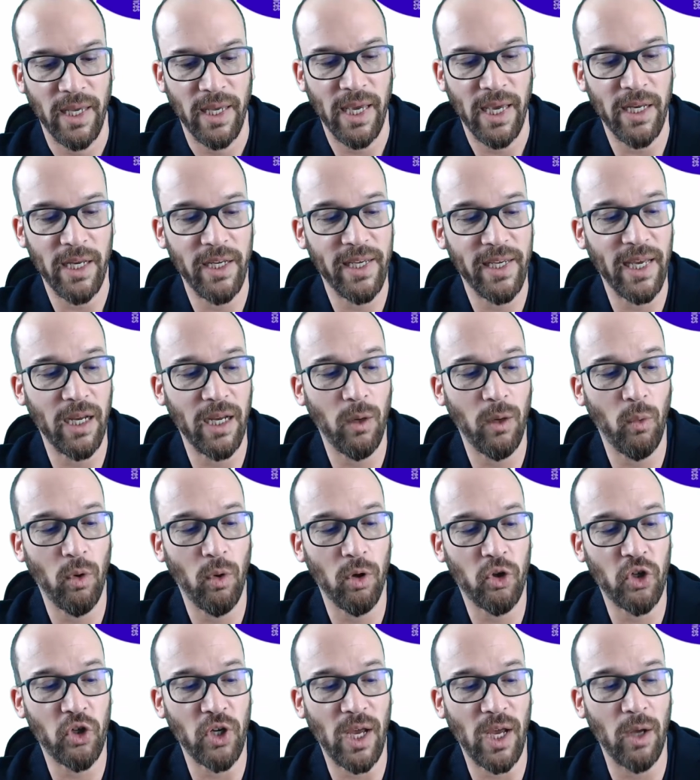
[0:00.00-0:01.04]
And you gotta
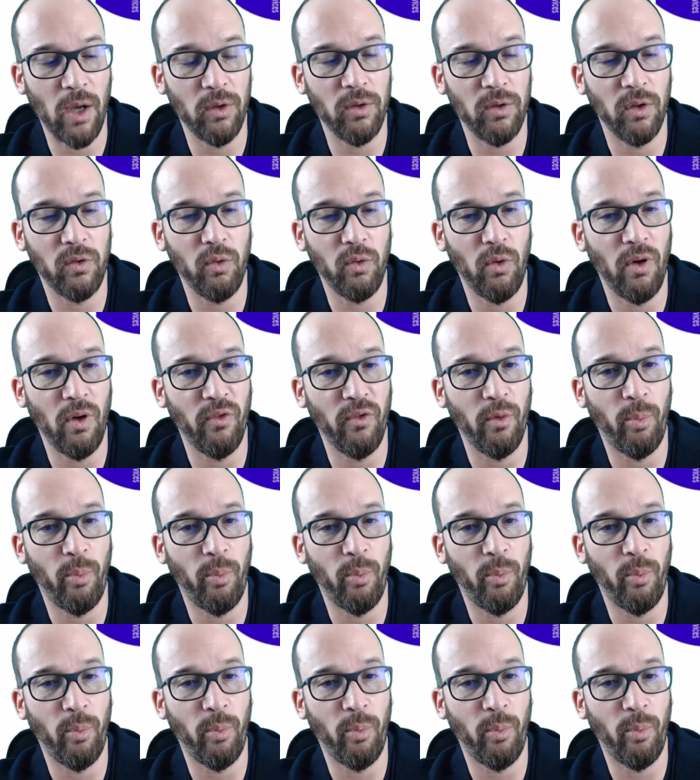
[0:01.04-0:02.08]
watch out not to
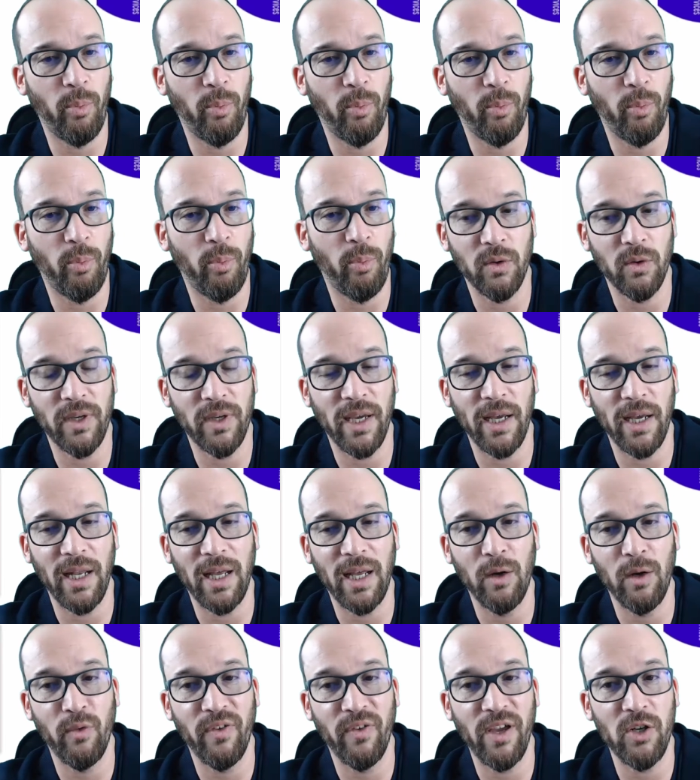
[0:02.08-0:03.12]
overprice listings, okay? A
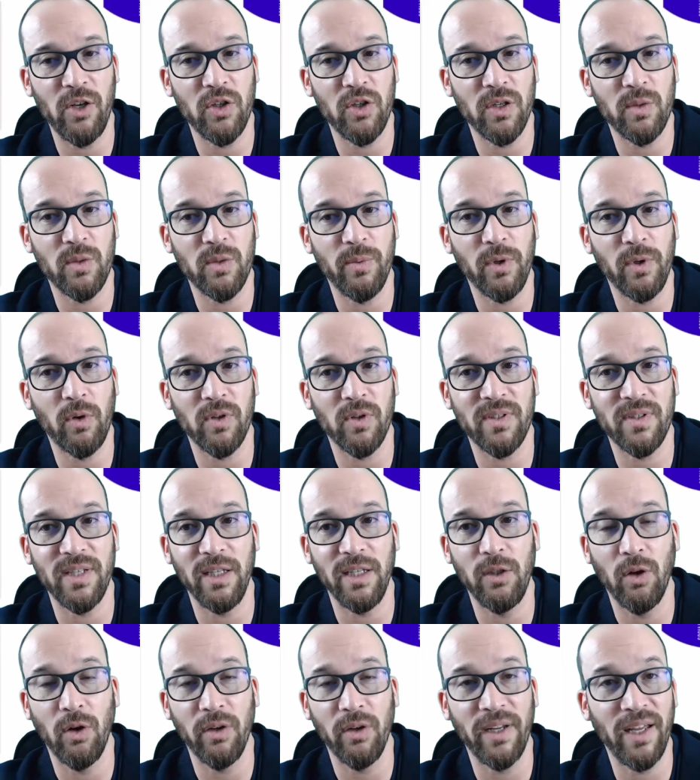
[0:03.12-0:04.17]
lot of agents, because they
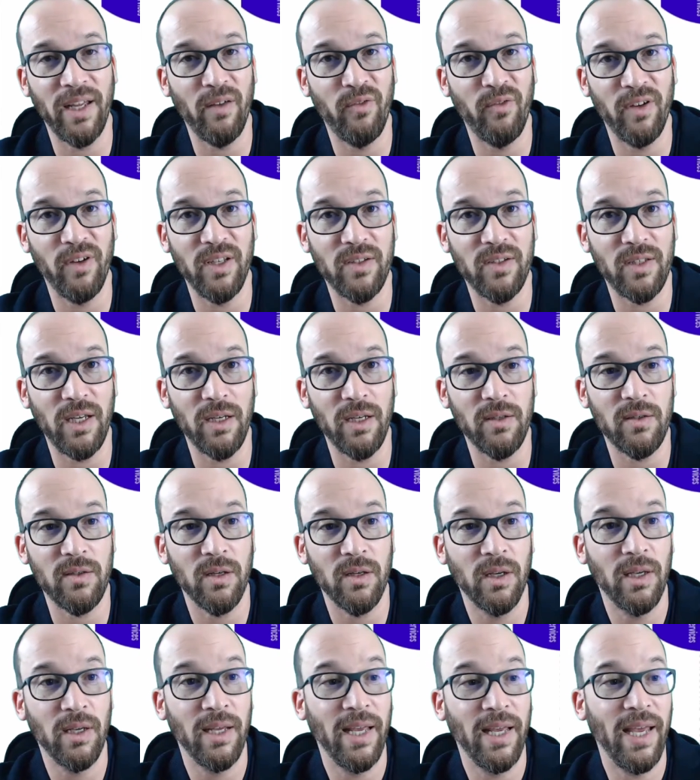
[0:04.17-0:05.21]
don't have
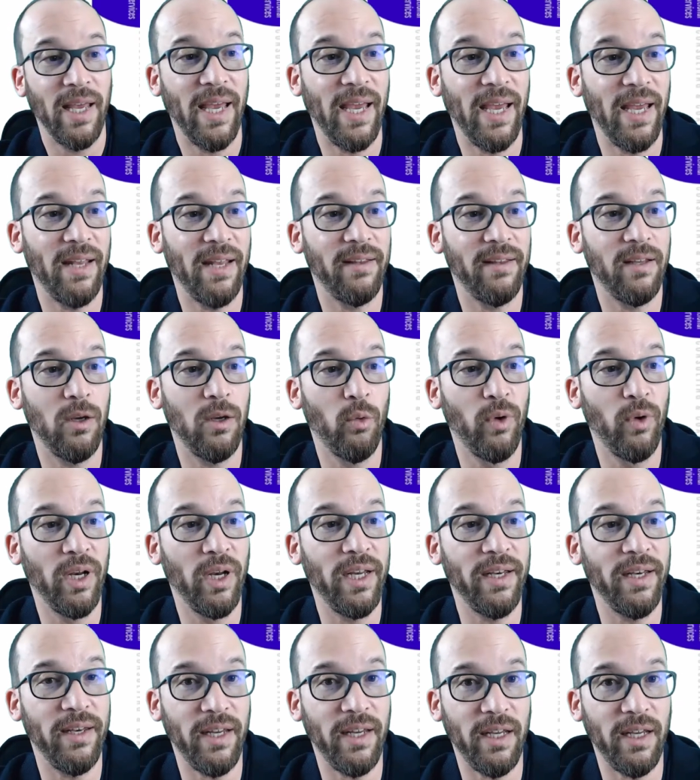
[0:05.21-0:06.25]
listings and they
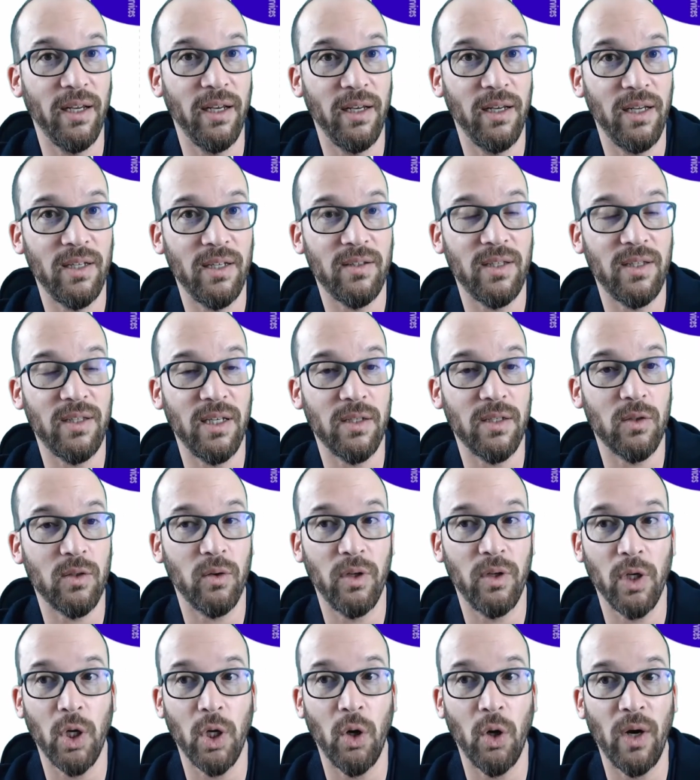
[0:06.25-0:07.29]
really need a listing, so
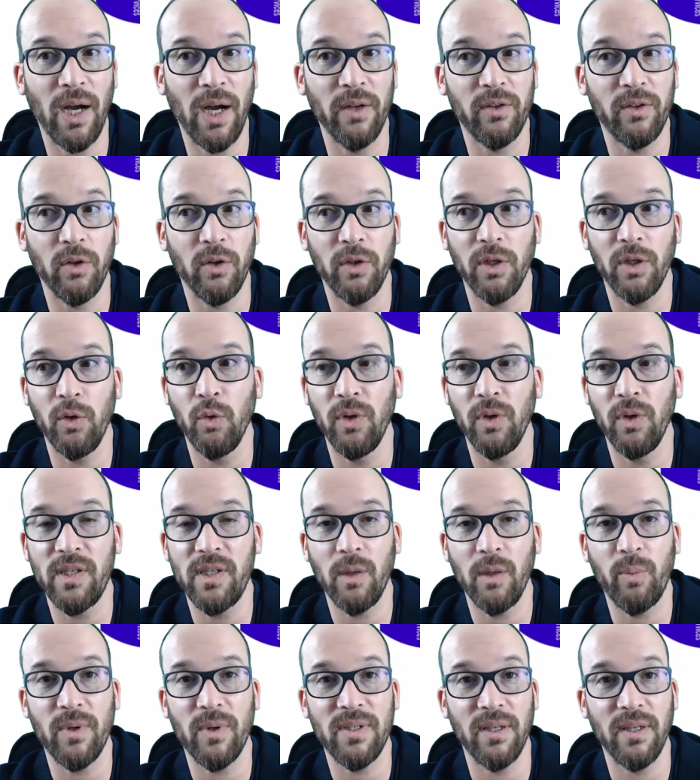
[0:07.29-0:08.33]
they go out there, they do a
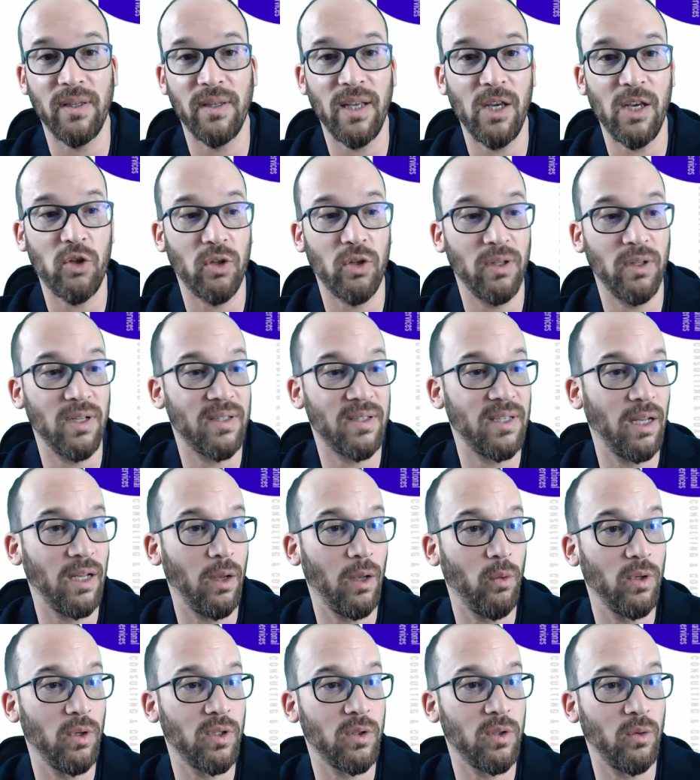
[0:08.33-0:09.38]
listing presentation, the
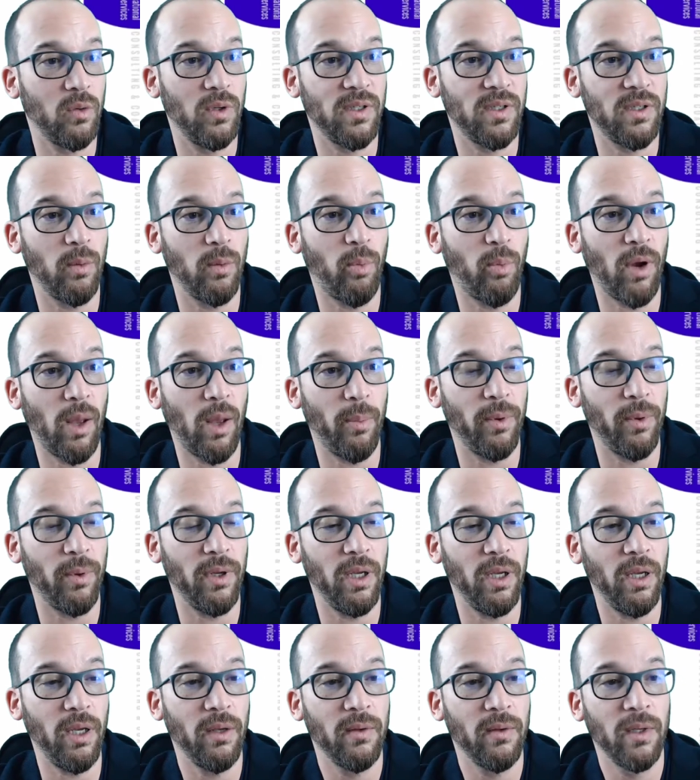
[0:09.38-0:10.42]
seller wants to list the
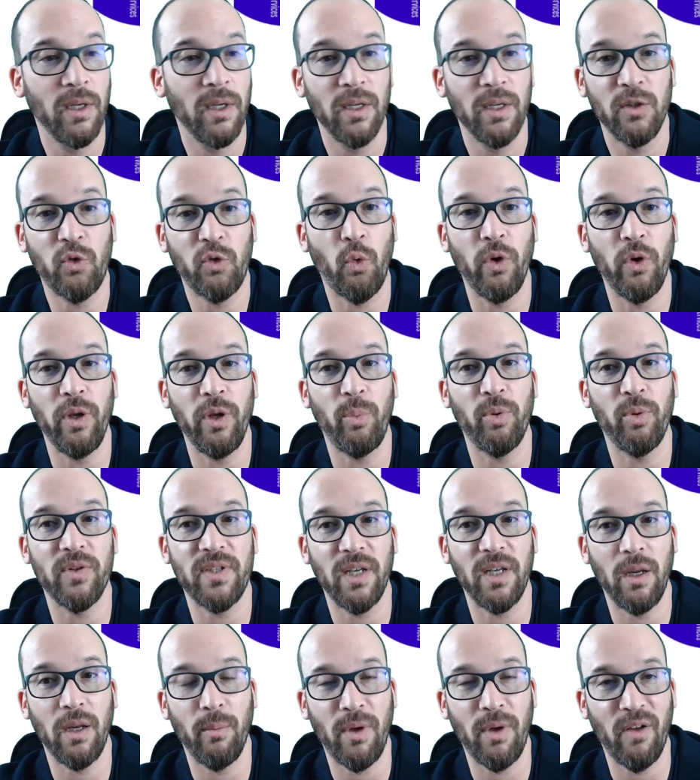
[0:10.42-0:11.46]
property
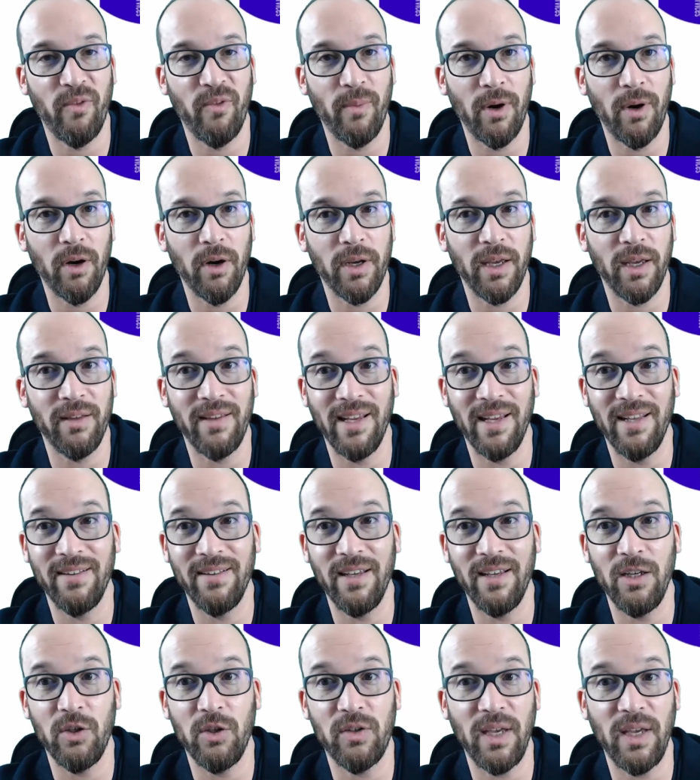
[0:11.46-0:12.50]
20% above market,
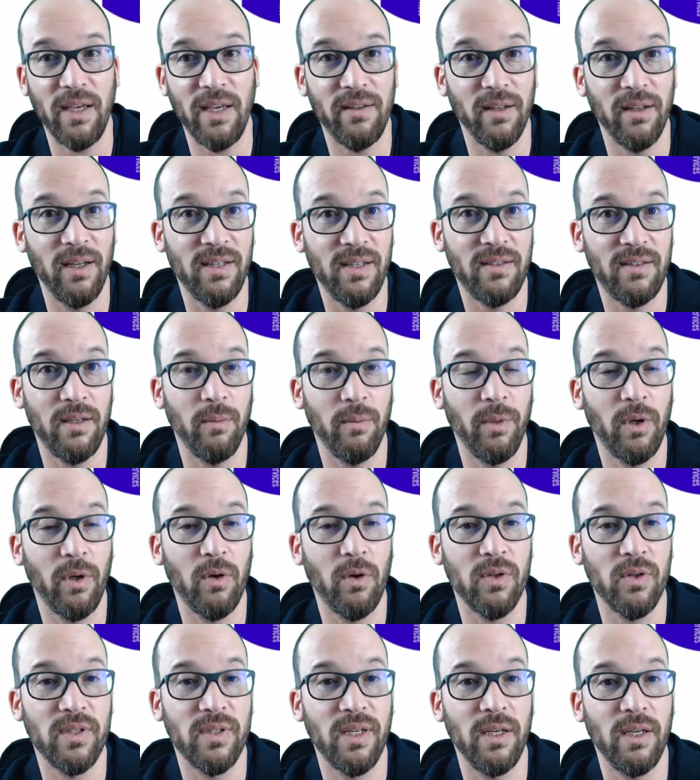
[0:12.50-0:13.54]
and they take the listing
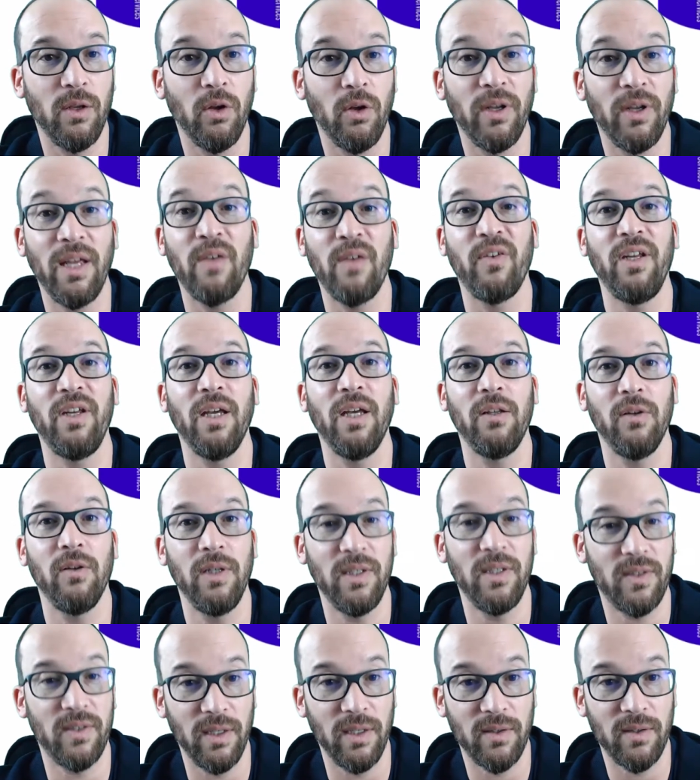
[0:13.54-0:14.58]
because they don't have any other
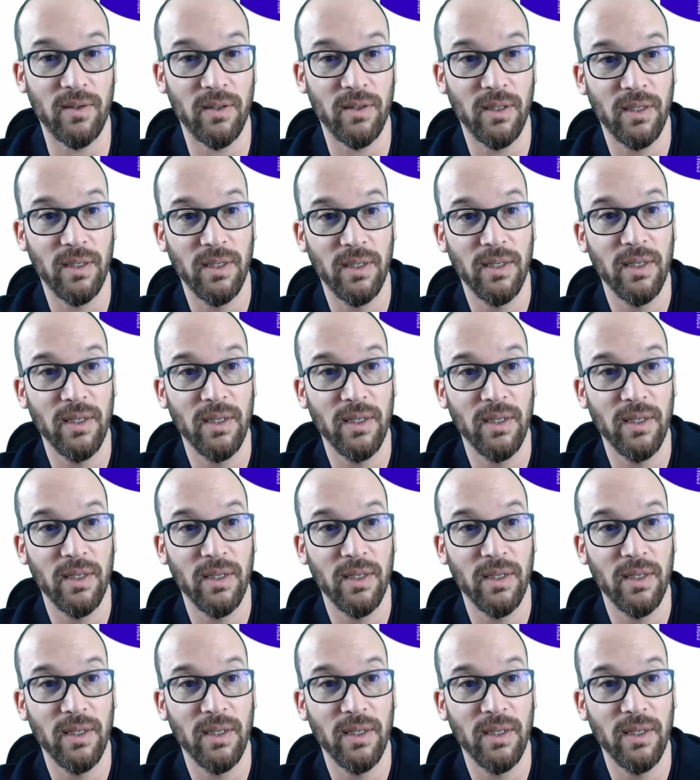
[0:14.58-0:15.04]
listings.